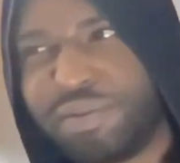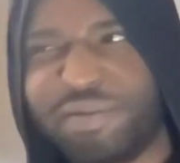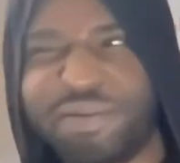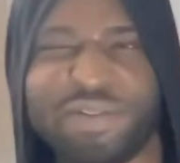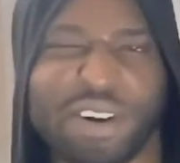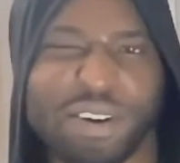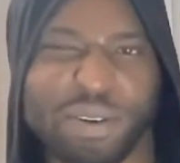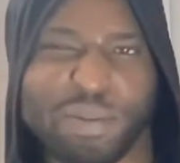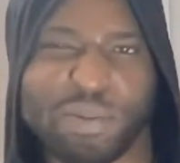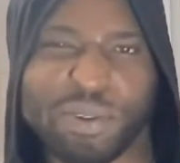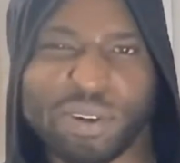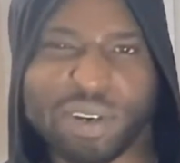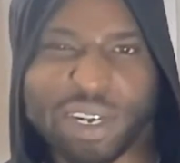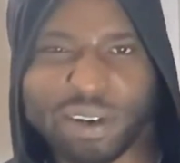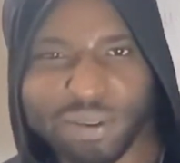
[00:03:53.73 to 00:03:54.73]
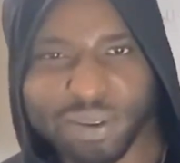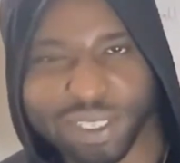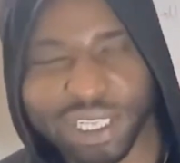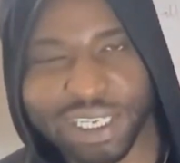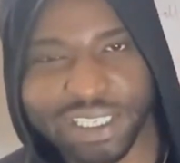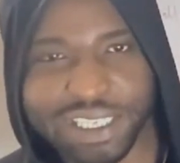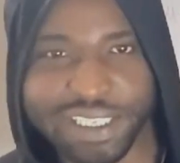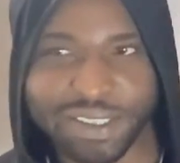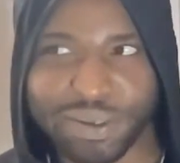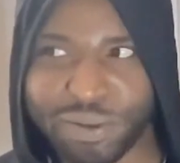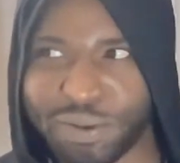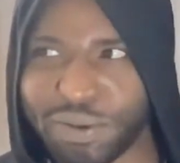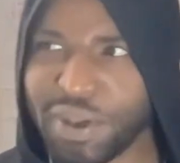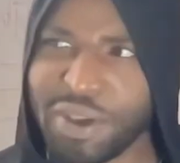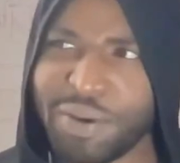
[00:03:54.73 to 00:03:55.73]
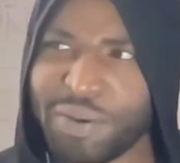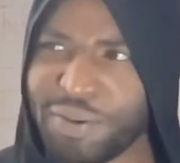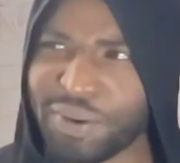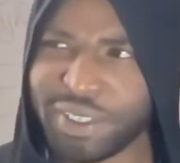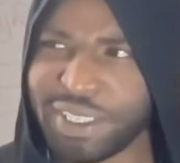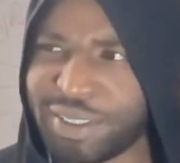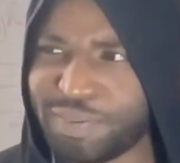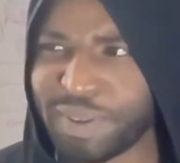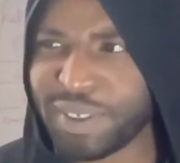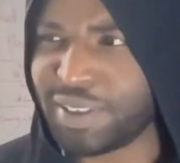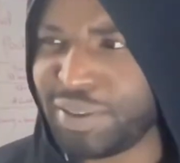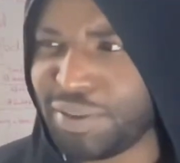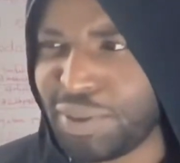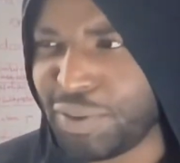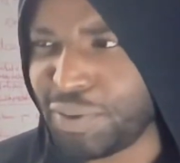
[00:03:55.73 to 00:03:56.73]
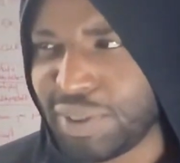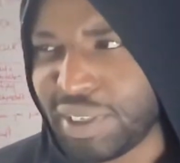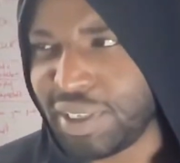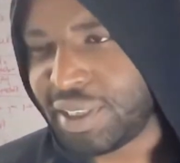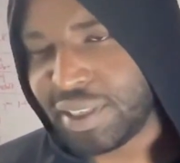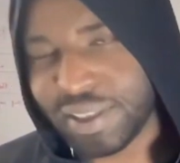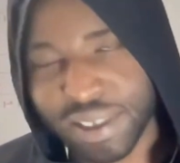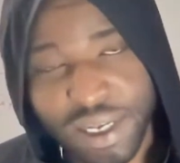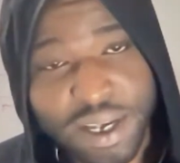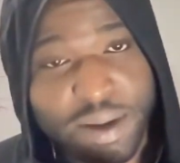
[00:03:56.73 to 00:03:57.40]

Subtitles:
frowned upon and looked at as, oh, what is this person doing with this thing?